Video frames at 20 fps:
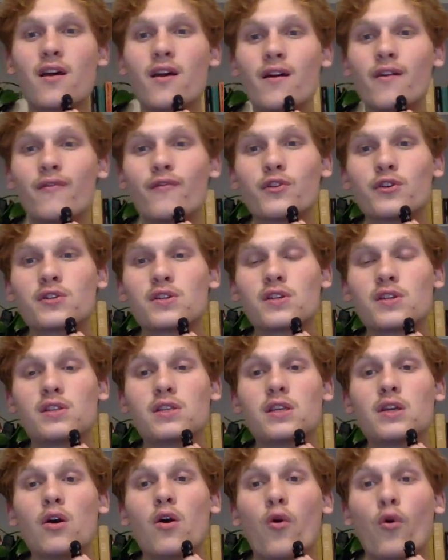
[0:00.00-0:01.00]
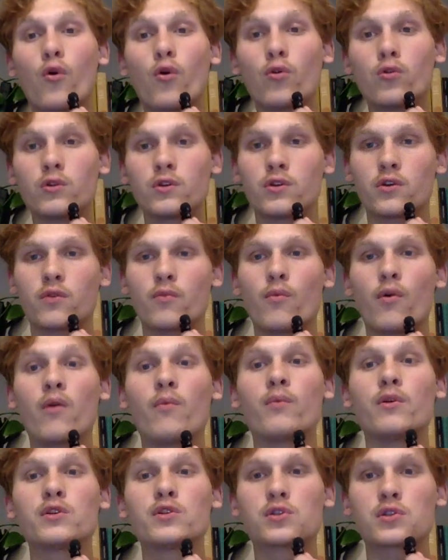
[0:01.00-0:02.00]
versus the older, more
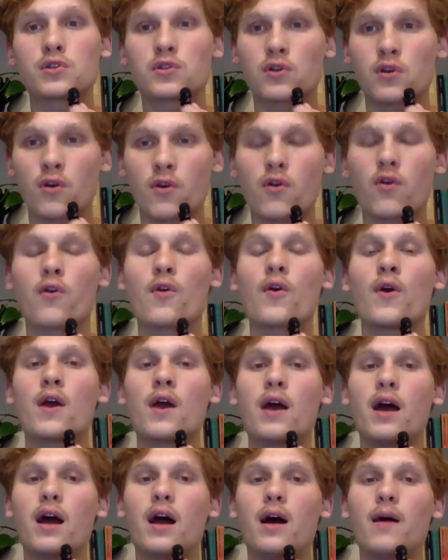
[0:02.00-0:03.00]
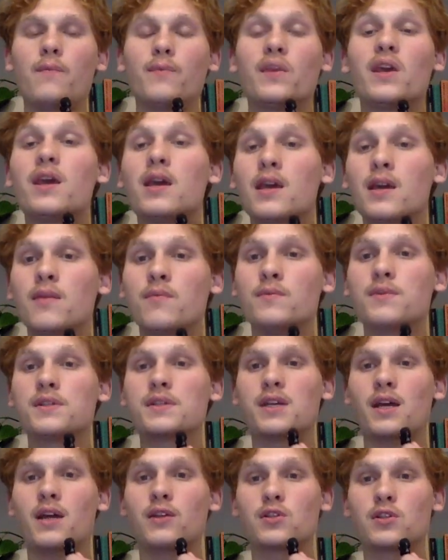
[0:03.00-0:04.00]
mature um, hymns
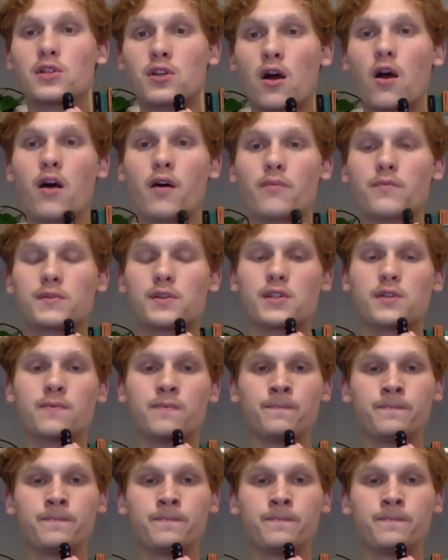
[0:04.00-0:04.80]
and psalms.